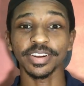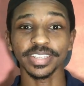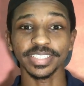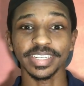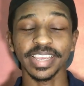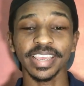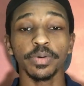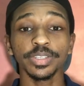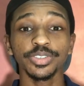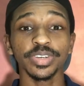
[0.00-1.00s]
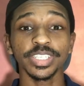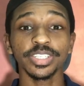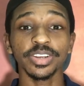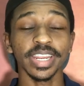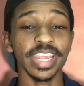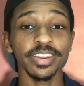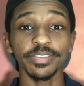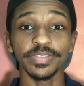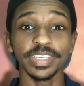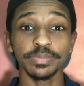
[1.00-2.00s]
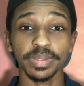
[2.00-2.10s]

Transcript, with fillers: earning today. Once you register on any of these